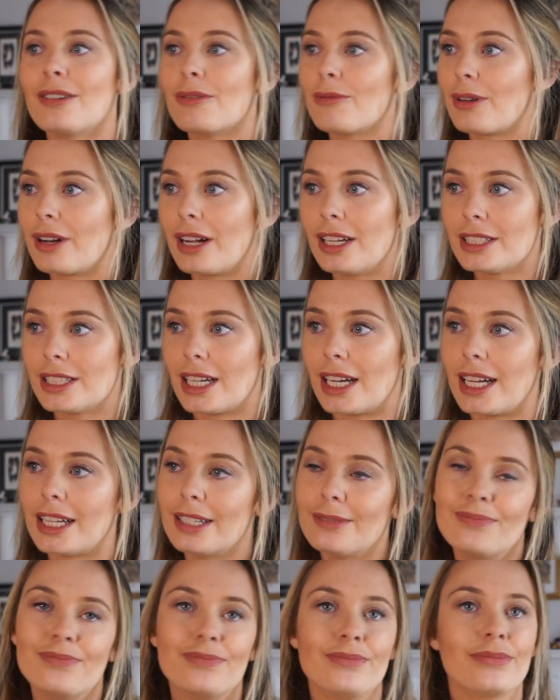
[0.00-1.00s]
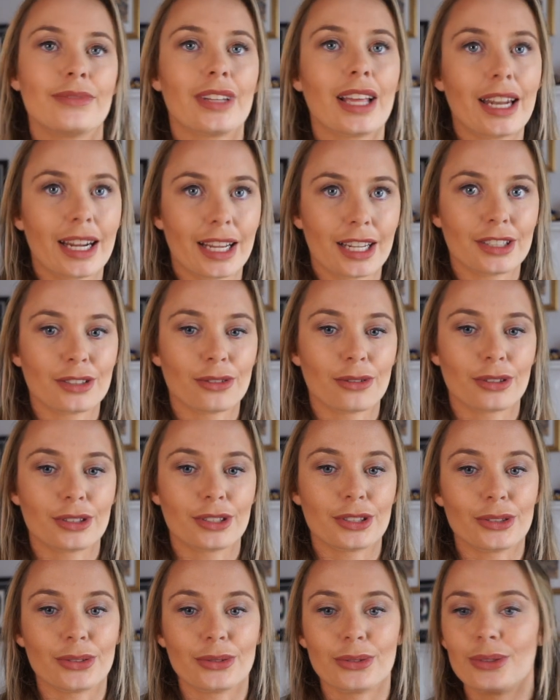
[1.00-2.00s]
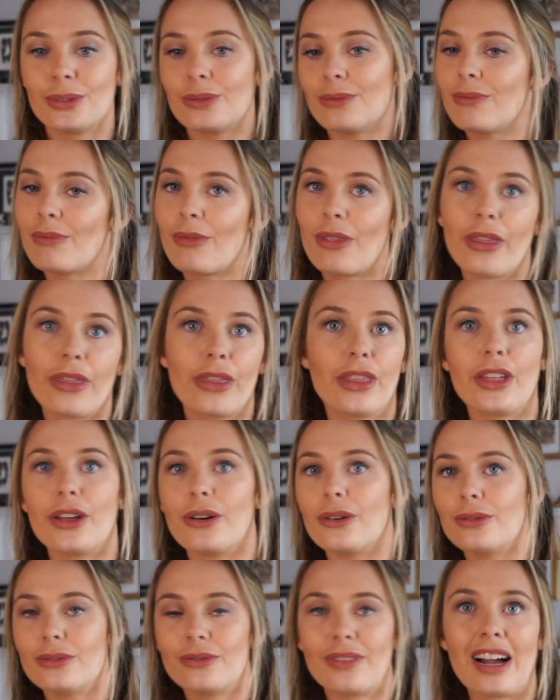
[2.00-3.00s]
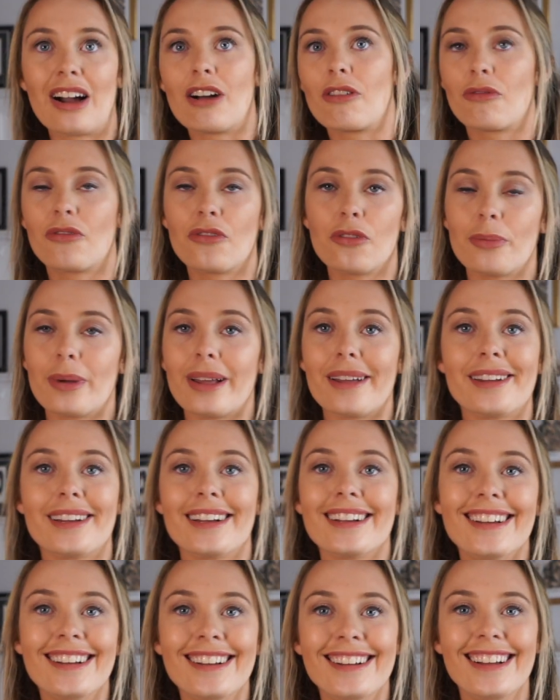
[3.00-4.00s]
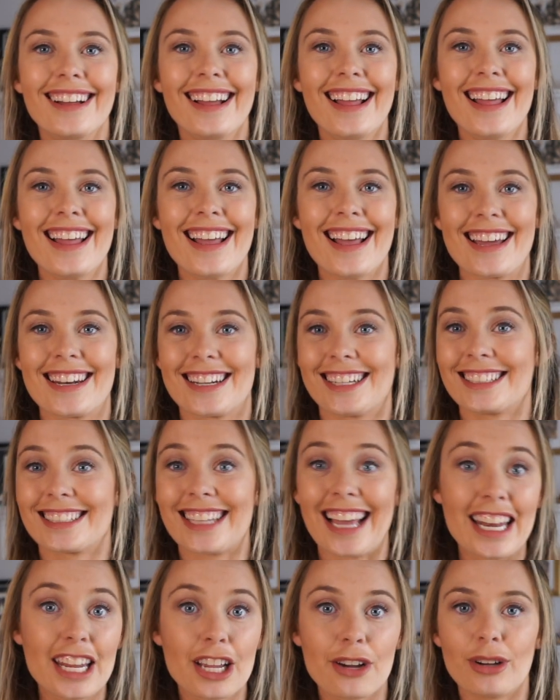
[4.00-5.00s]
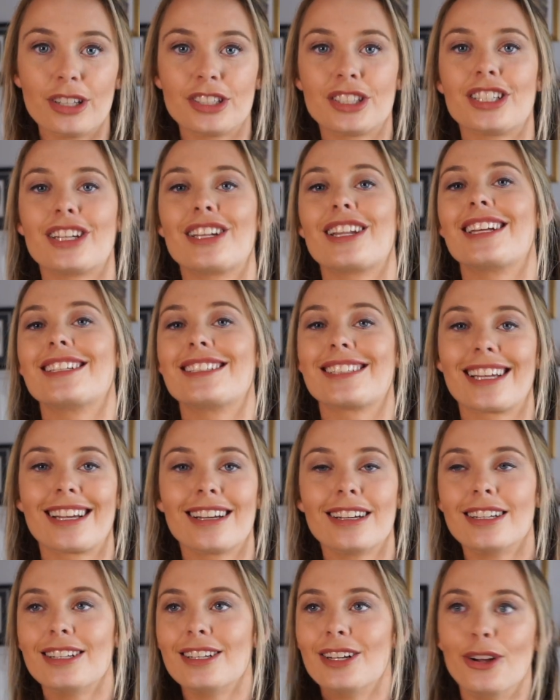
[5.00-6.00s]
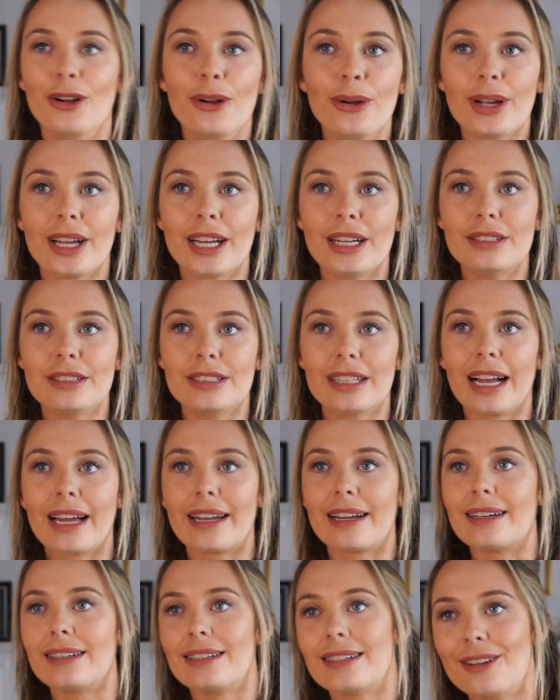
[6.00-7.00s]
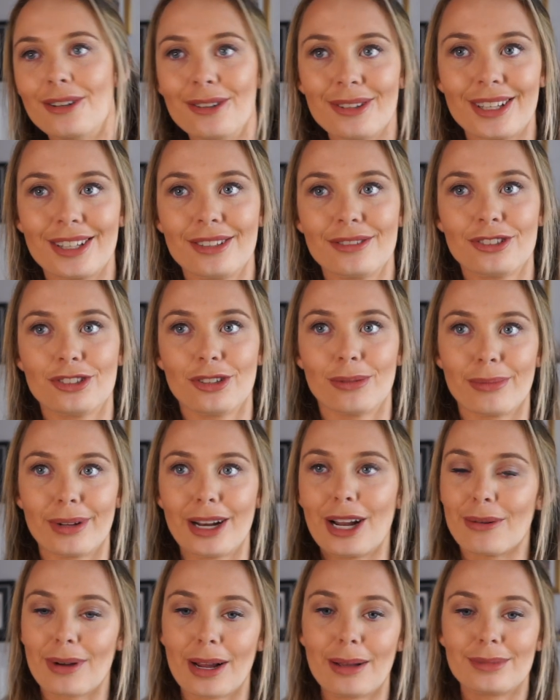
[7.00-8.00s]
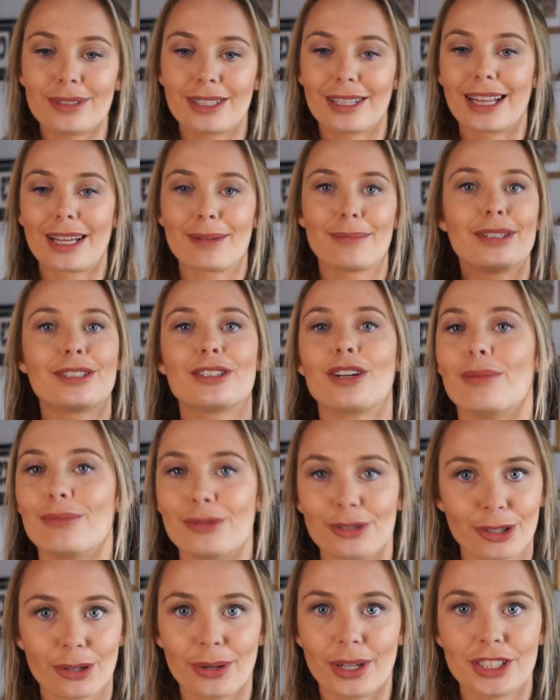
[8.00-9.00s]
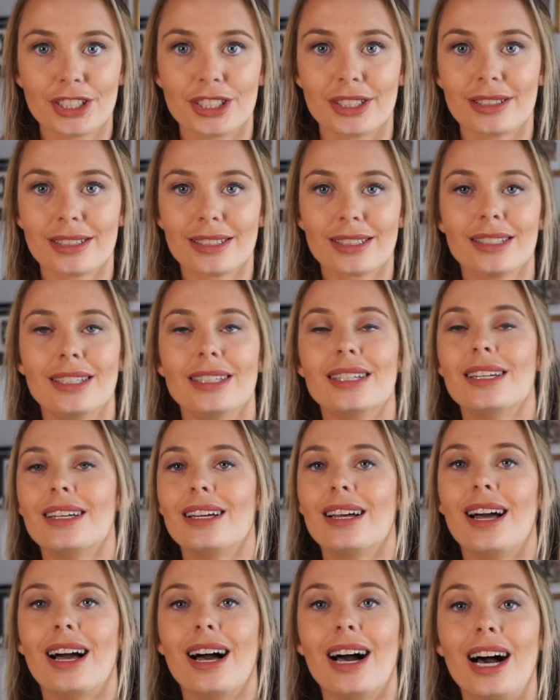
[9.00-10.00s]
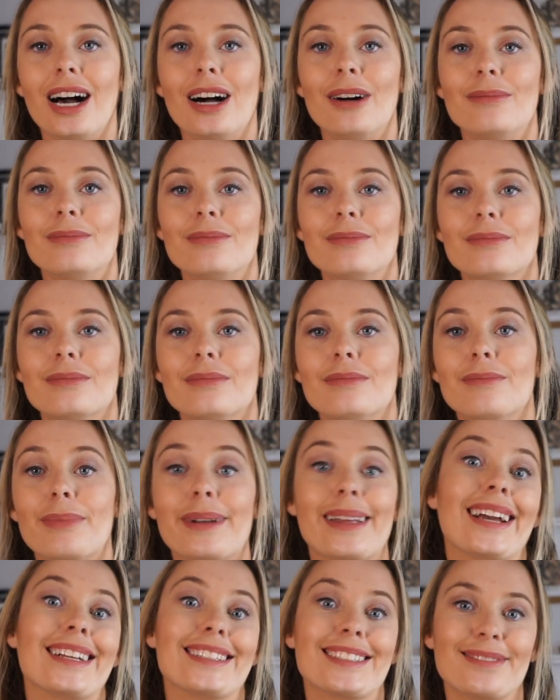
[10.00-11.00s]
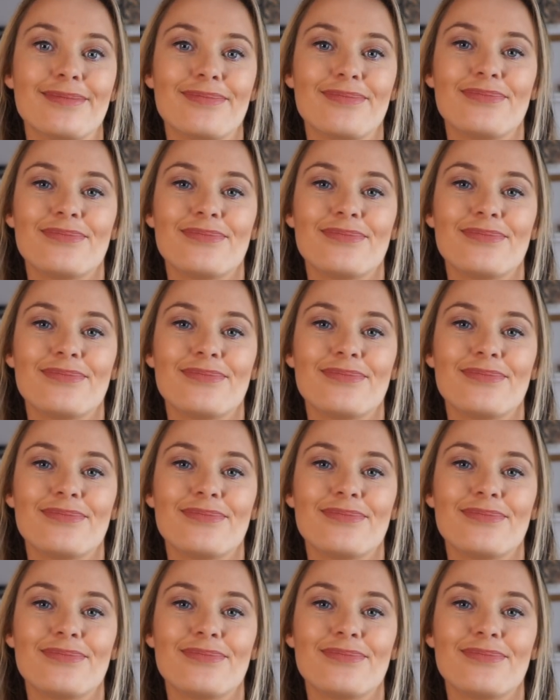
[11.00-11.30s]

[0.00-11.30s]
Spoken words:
When I die and I can talk to the all-powerful being and ask any question that's like, who killed Diana, who killed John Benet Ramsey, like my top 2 questions. But yes,